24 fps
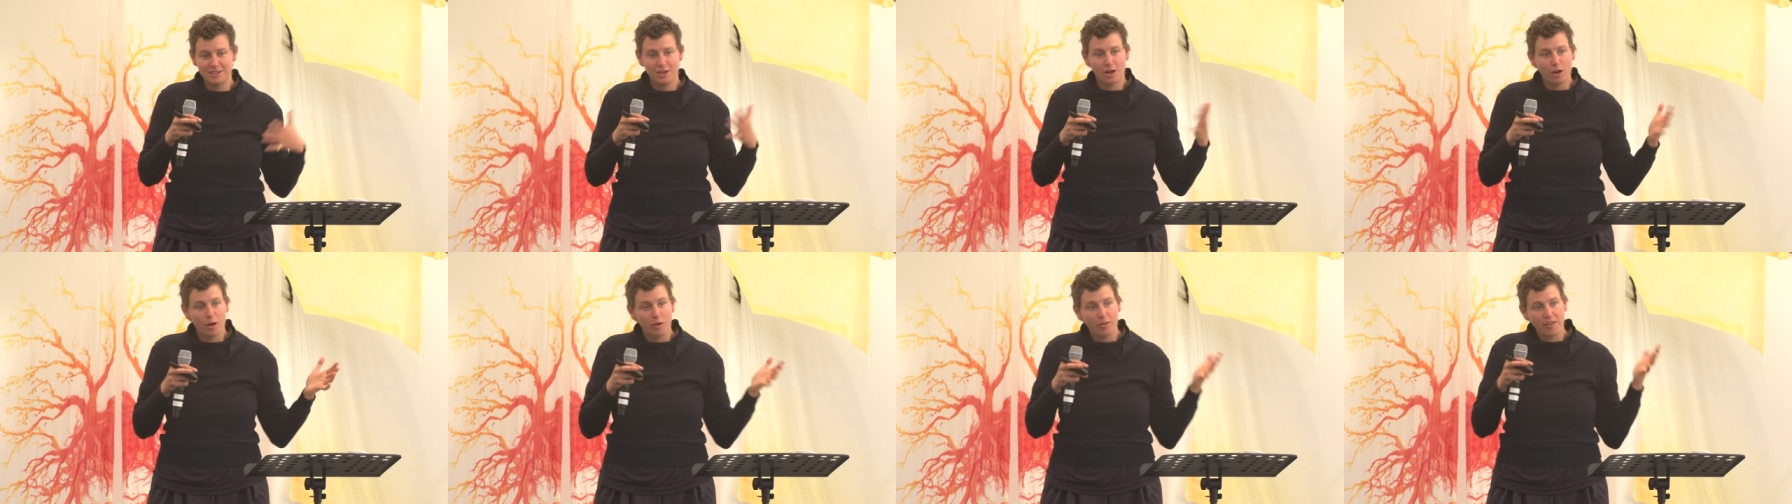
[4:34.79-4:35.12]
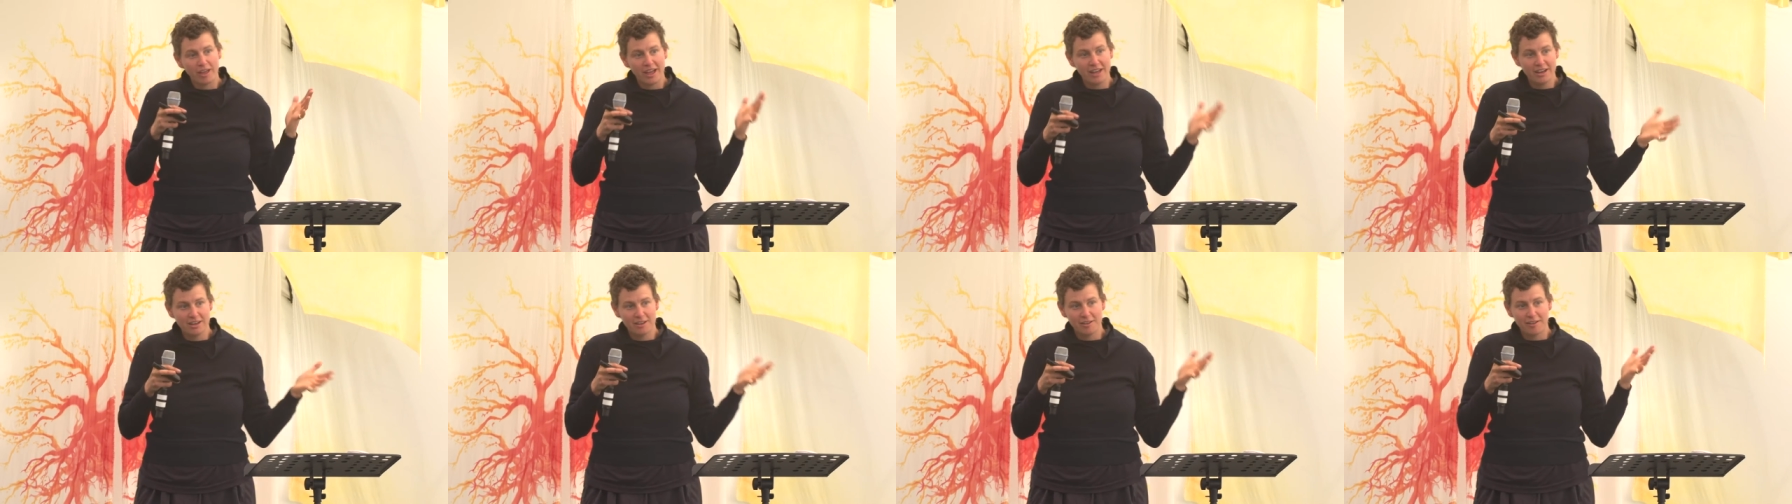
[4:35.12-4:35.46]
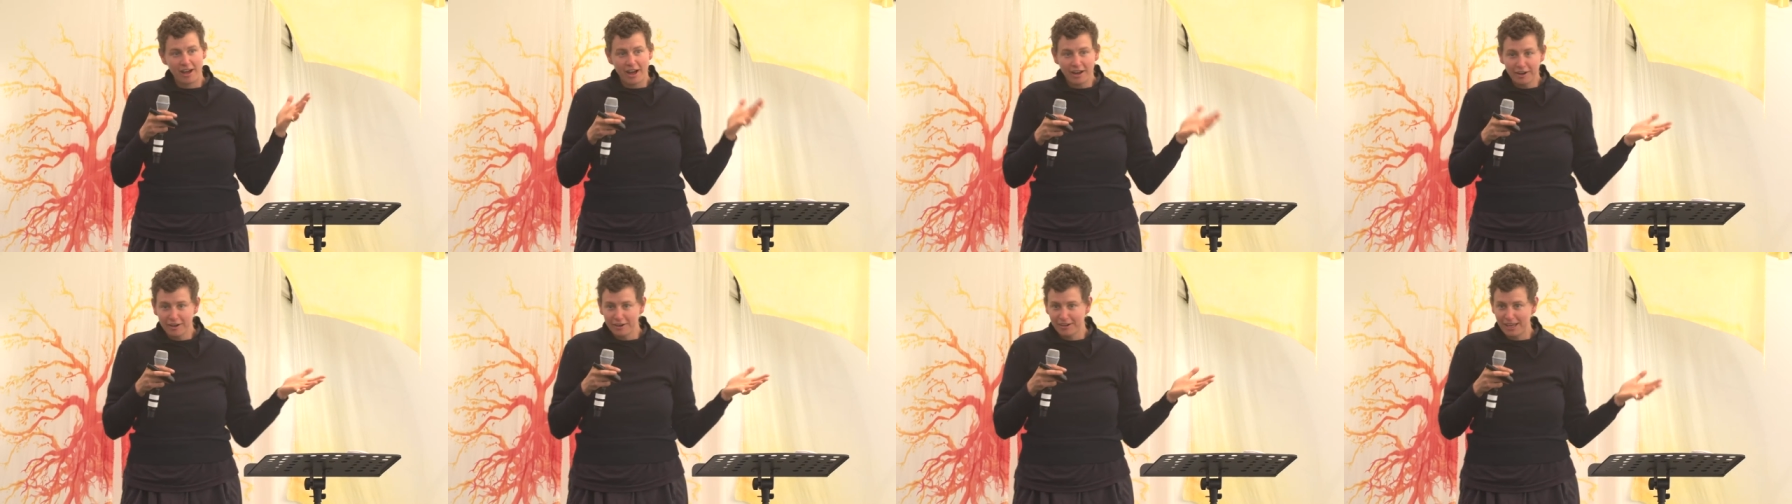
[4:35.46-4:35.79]
you know, then
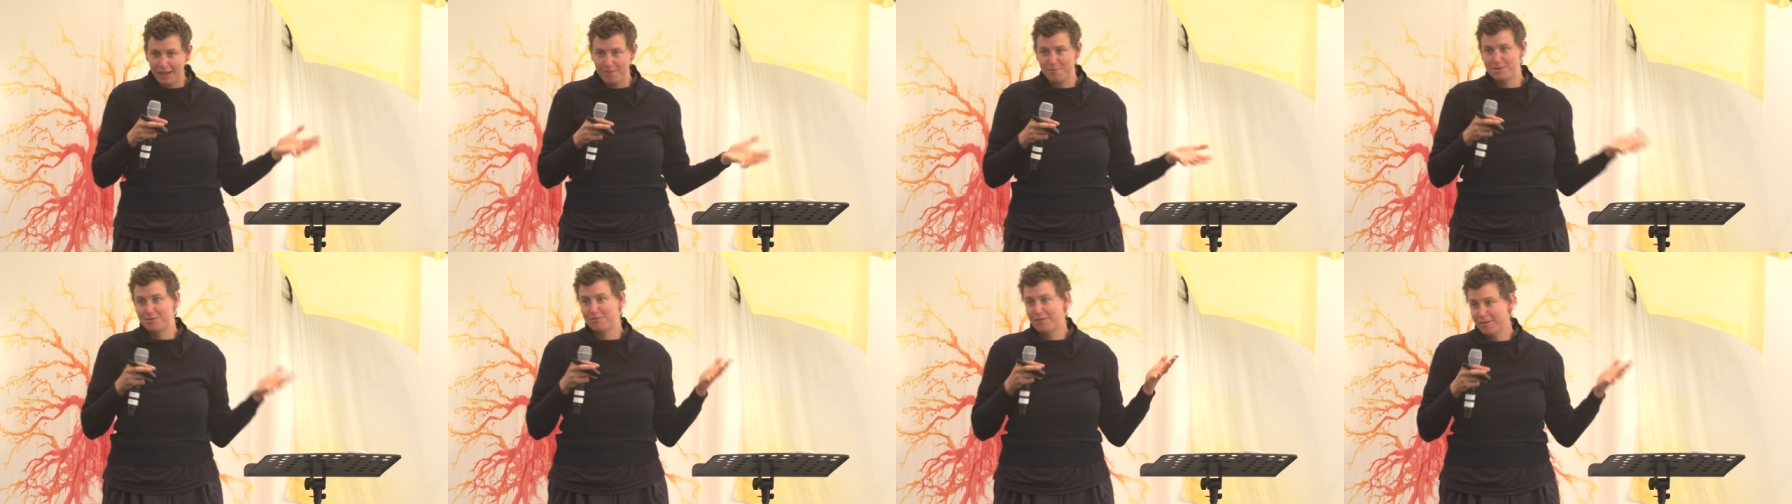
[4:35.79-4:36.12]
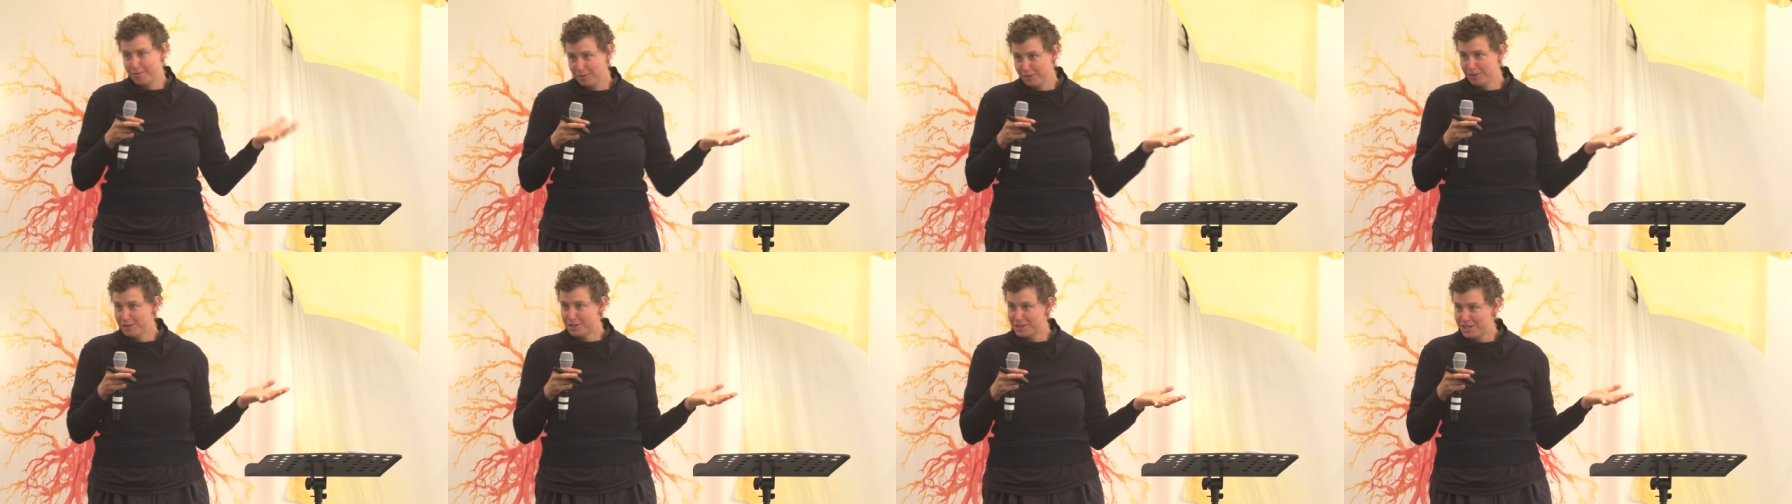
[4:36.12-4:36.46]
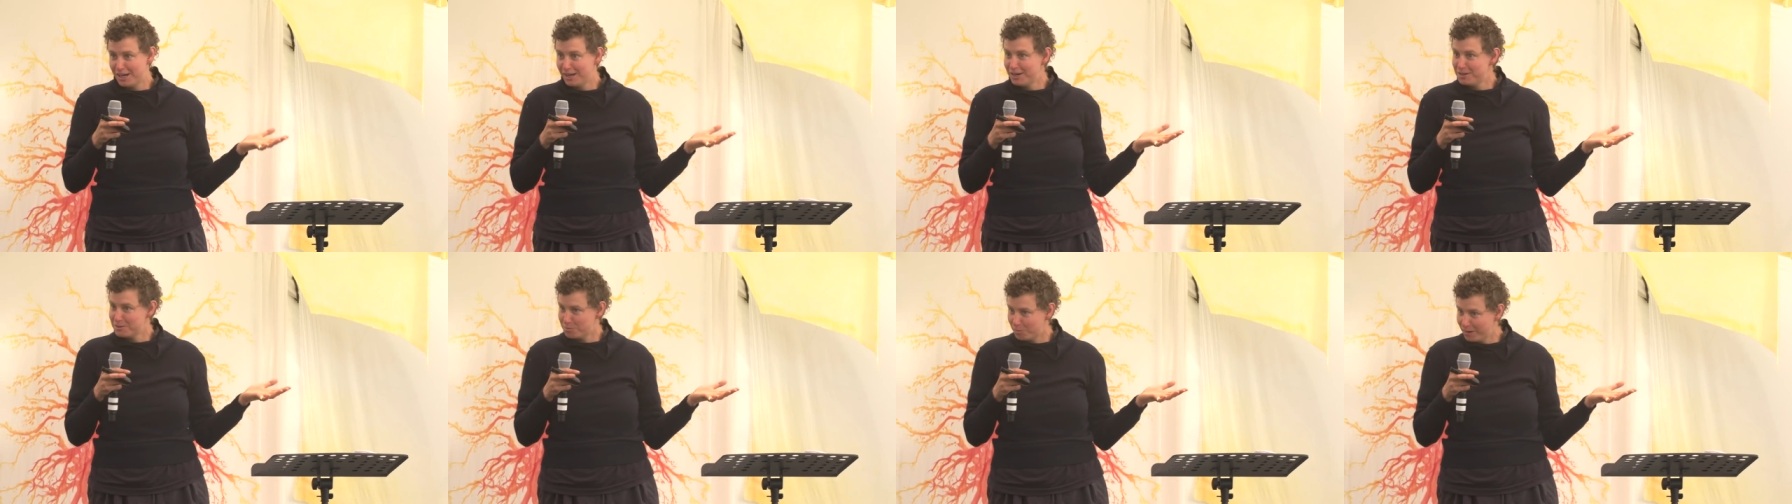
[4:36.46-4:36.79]
the Hunger Games, the
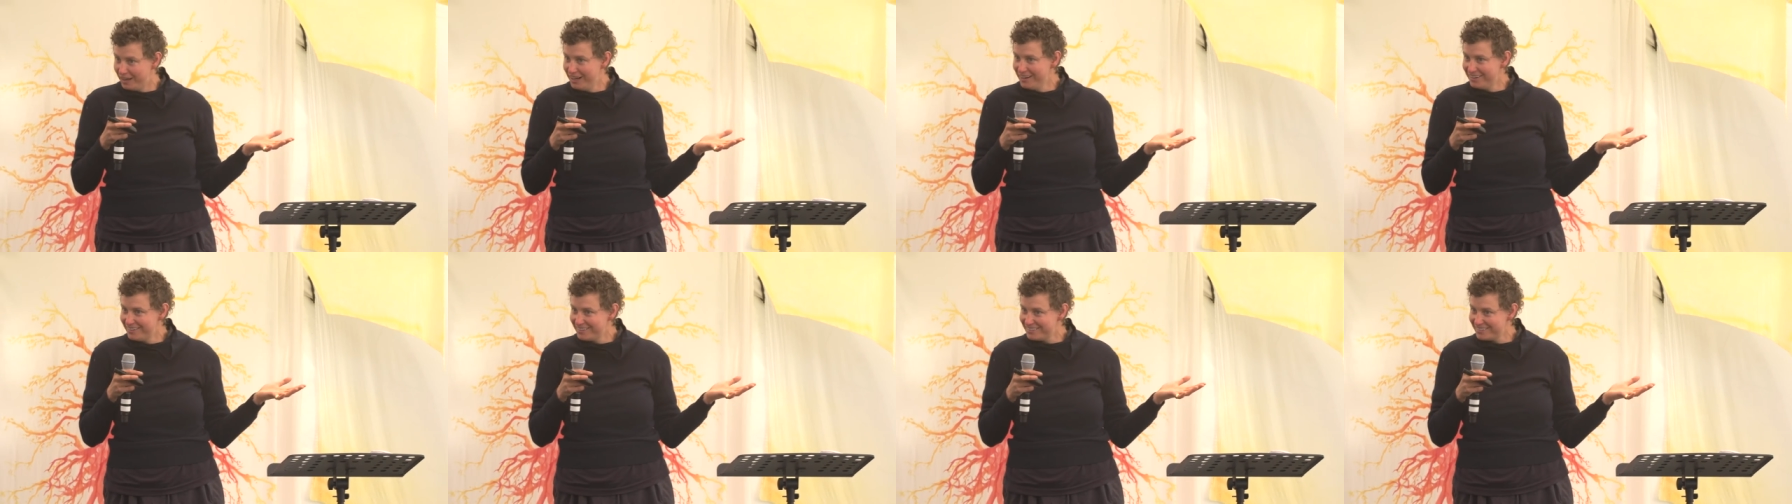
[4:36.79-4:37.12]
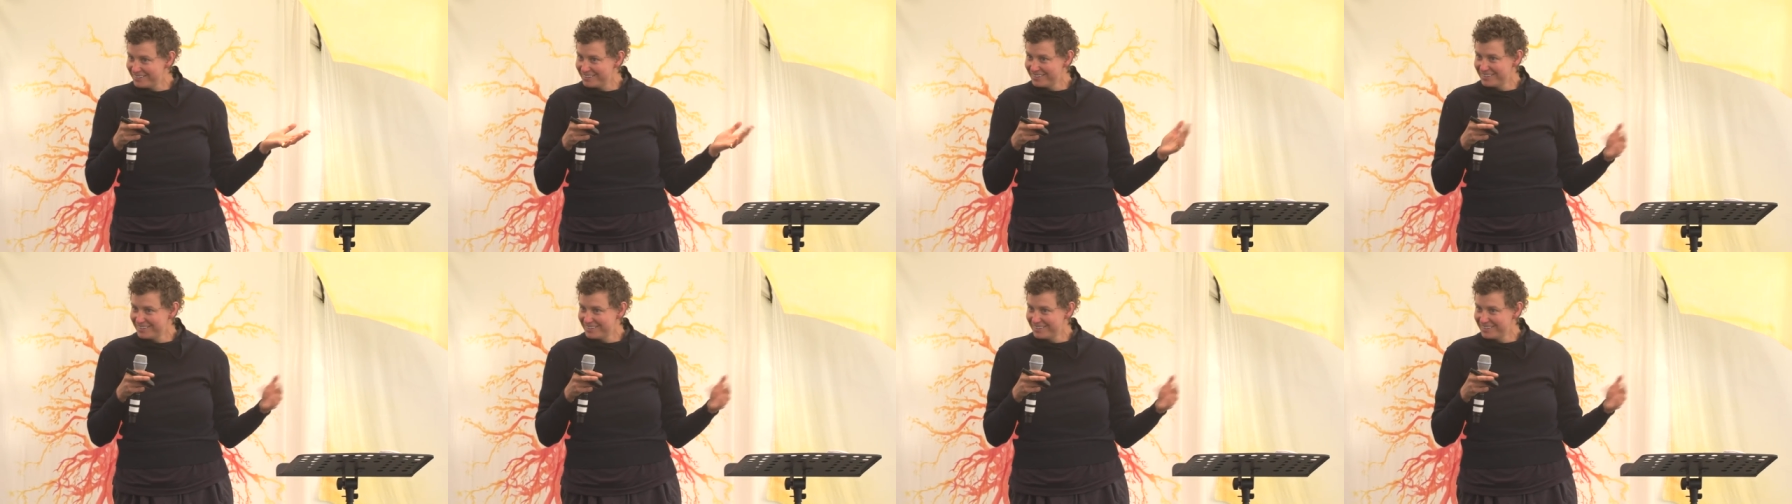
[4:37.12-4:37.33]
revolutionaries win.